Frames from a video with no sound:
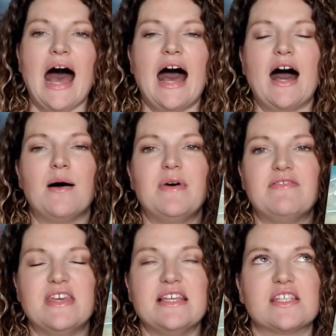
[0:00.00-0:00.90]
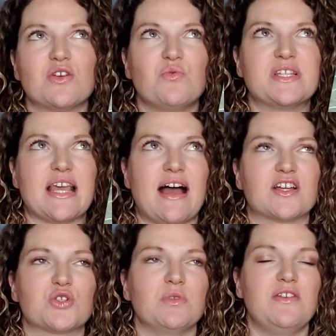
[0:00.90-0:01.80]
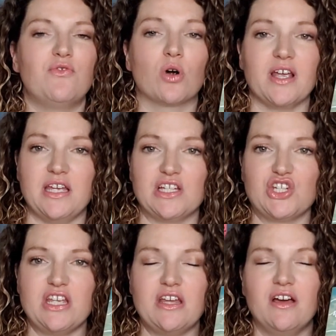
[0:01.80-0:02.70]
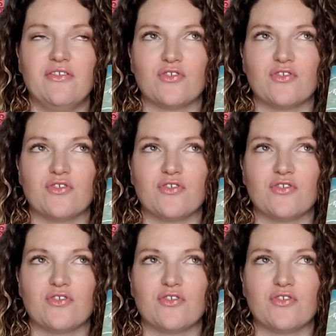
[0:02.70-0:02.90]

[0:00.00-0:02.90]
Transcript: Um, this was actually for Angie